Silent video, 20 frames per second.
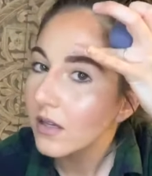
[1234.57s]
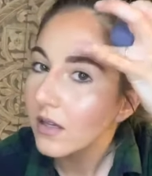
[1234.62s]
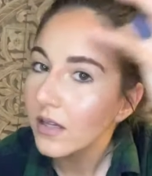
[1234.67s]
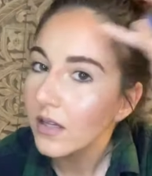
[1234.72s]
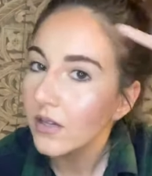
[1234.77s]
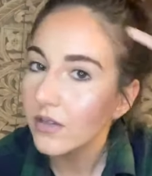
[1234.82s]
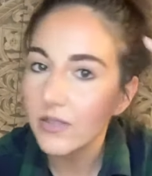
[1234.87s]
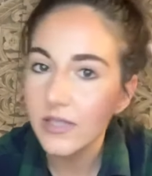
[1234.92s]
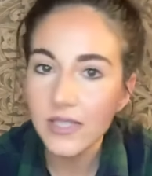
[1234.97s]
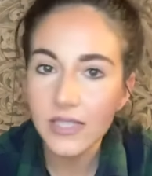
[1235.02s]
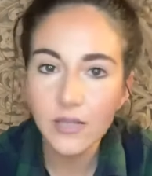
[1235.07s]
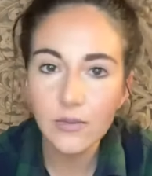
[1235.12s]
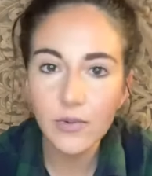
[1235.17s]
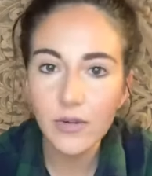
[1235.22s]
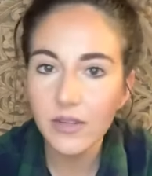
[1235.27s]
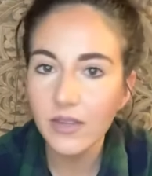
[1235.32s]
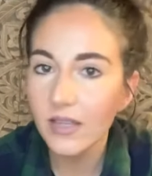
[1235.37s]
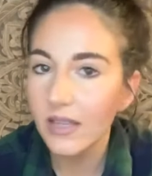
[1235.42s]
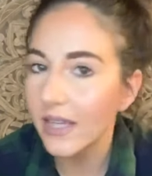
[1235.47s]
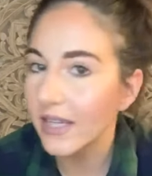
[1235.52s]
You see
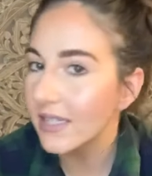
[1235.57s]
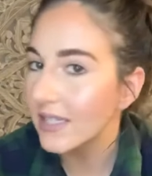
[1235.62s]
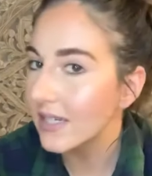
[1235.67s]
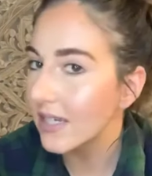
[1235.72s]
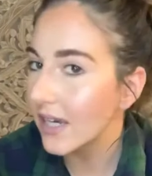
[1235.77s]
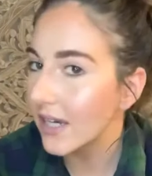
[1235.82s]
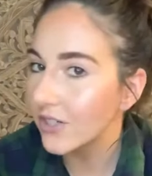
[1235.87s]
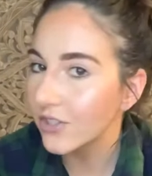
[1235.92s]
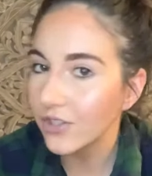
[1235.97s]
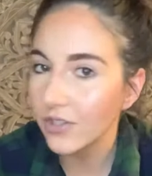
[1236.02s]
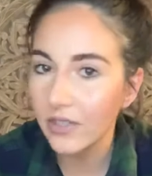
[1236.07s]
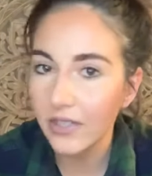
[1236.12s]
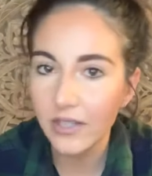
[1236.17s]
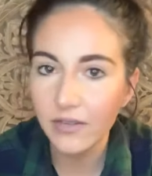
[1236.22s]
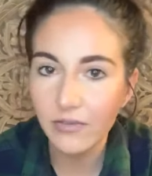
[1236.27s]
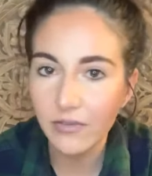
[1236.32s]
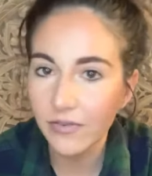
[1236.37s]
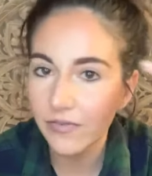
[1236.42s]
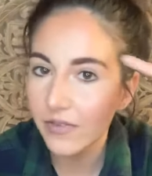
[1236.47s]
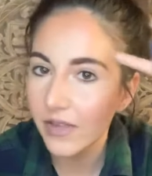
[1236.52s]
where the light's naturally
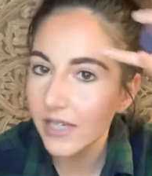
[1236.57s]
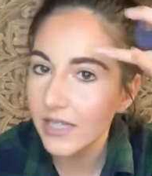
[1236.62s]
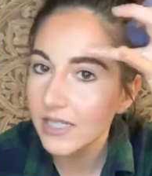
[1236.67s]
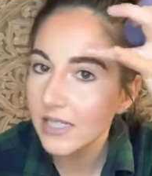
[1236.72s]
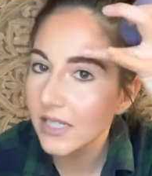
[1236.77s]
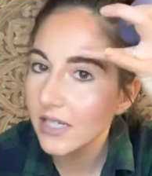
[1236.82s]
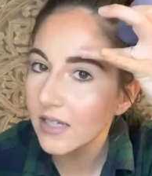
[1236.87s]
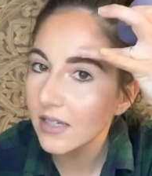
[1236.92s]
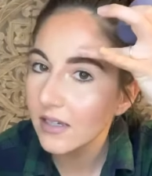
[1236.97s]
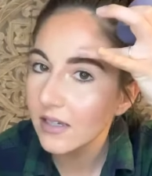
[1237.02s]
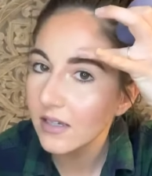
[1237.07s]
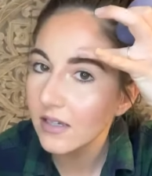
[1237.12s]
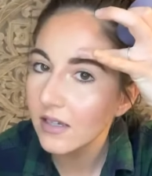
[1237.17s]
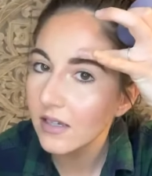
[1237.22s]
reflecting?